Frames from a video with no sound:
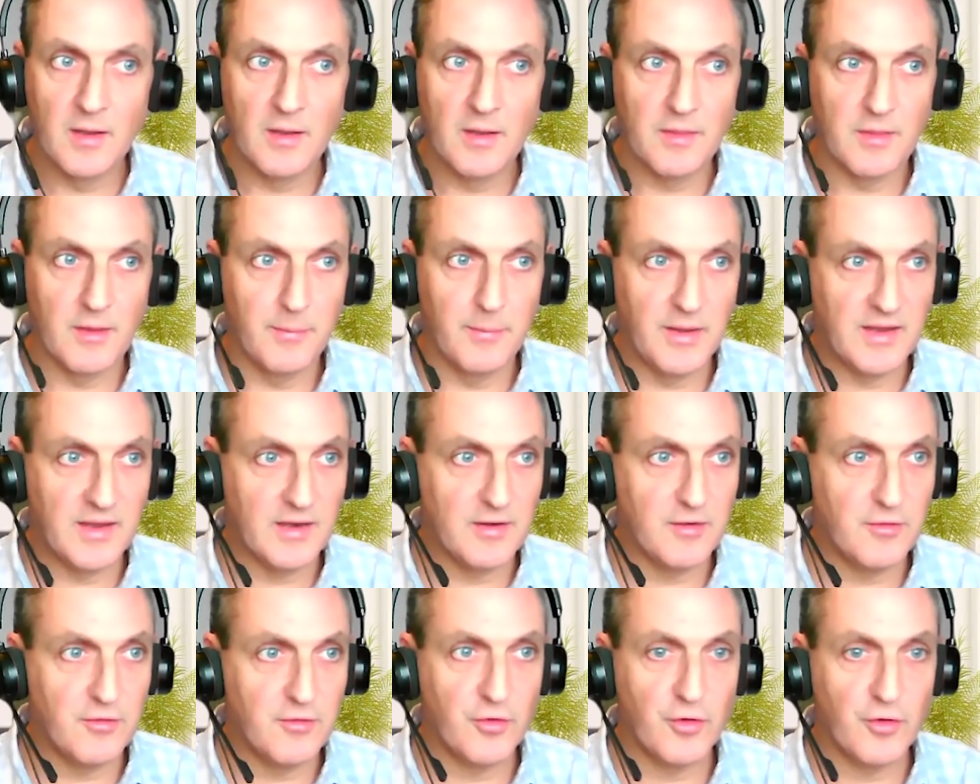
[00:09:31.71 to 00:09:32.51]
the big
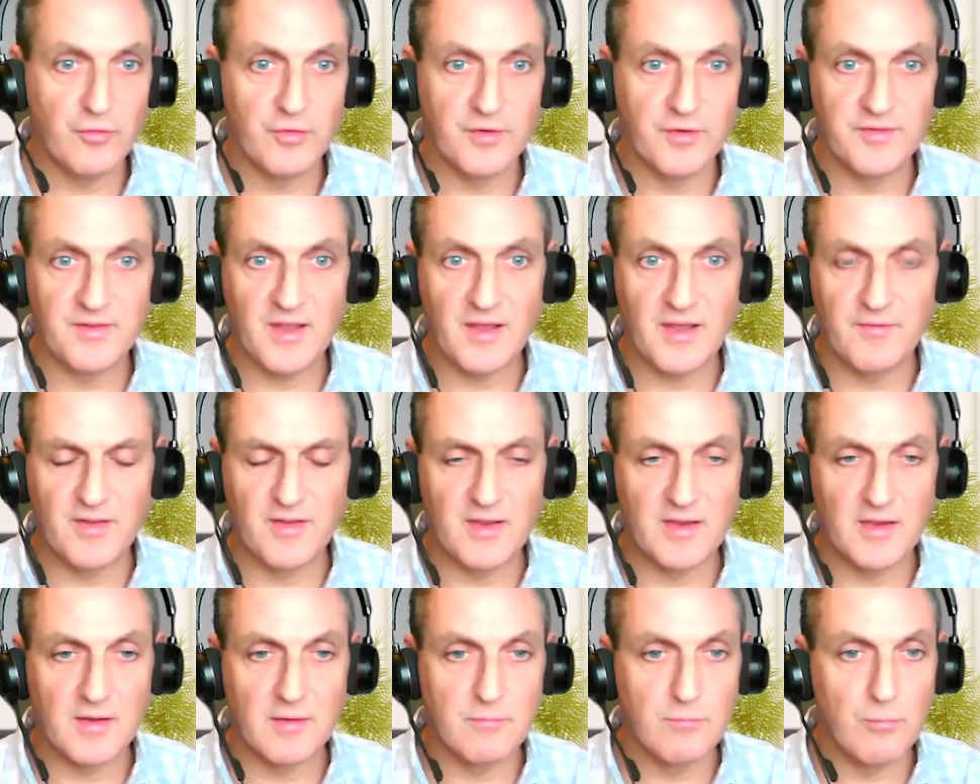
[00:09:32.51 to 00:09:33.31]
insurers
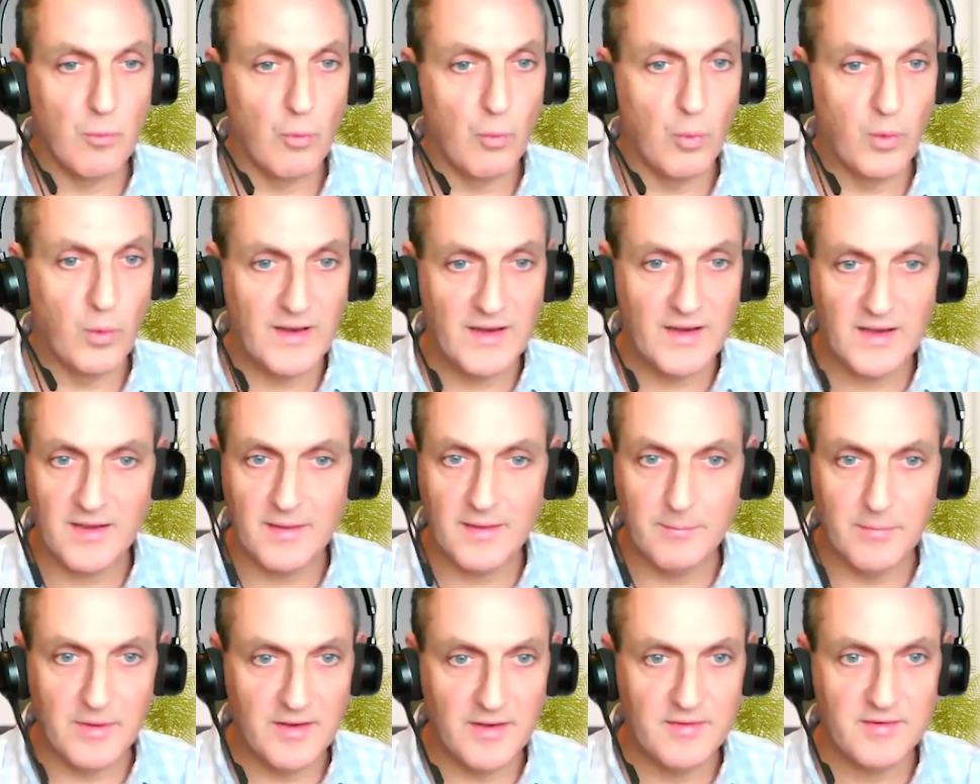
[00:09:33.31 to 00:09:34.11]
having weekly
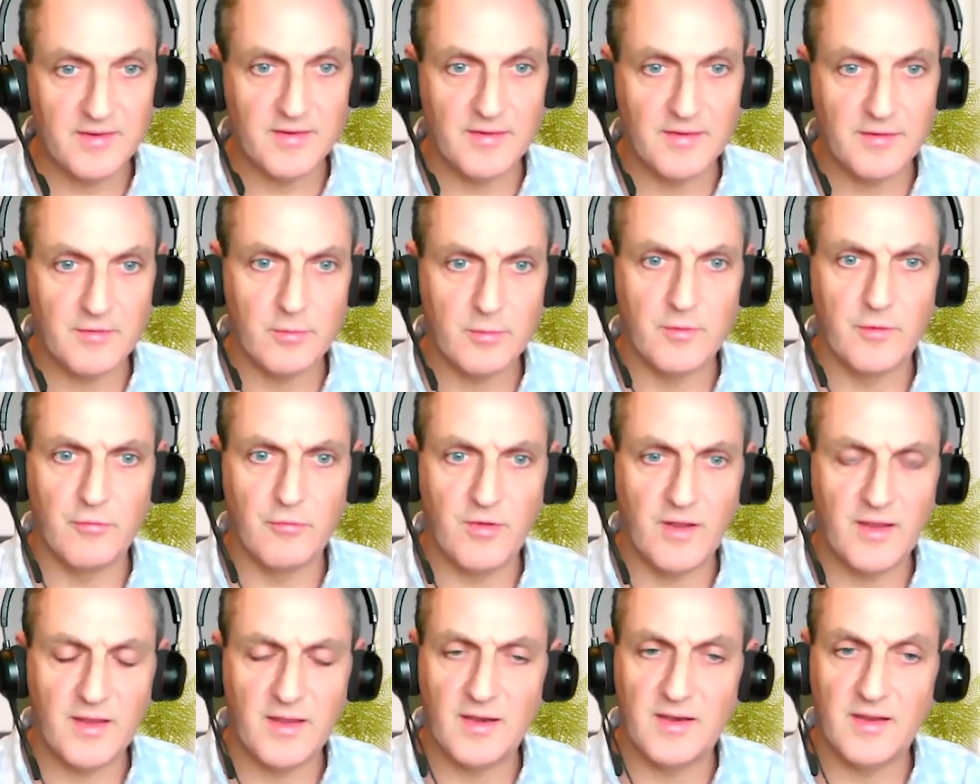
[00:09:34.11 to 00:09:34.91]
meetings with the
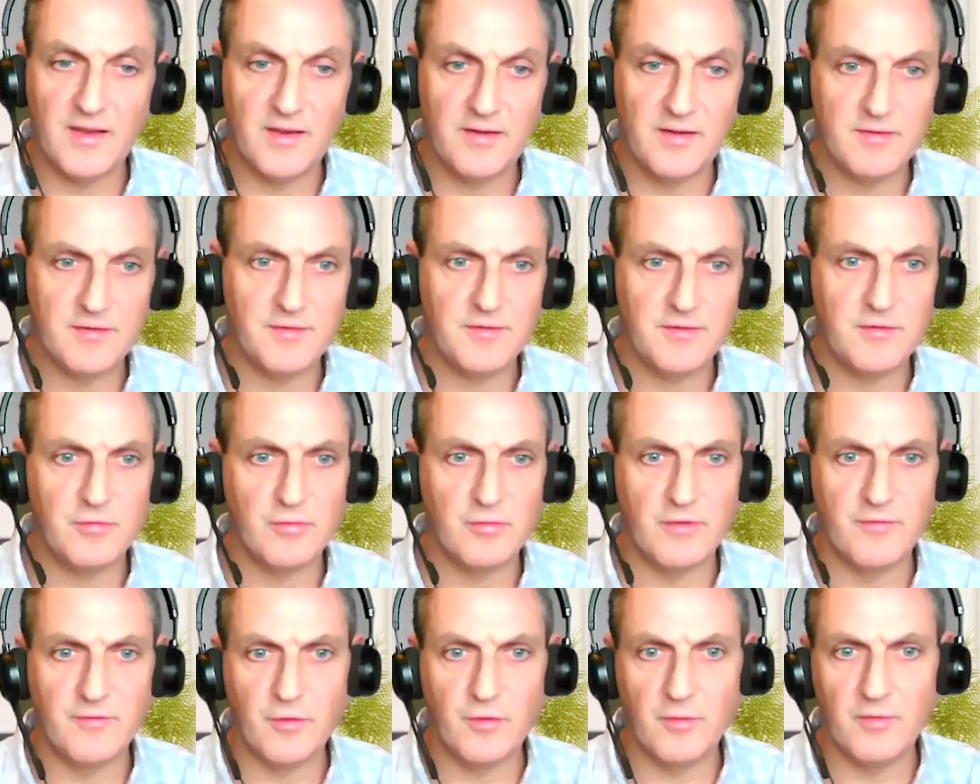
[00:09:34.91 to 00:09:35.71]
regulators to
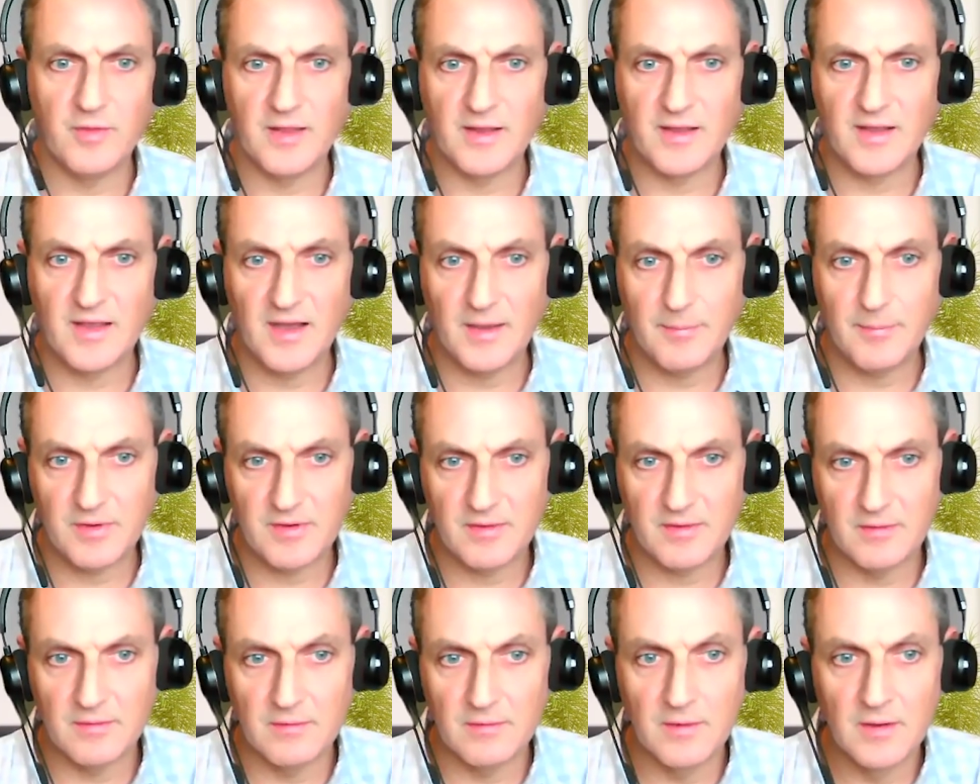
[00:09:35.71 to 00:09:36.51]
review their
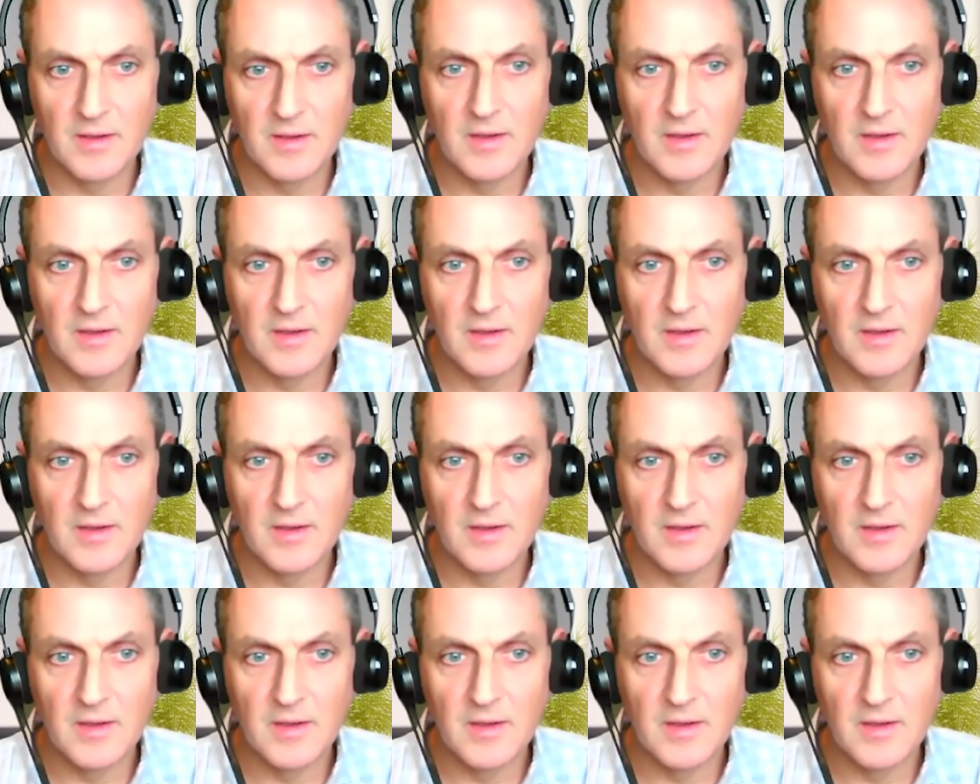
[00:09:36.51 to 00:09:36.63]
capital.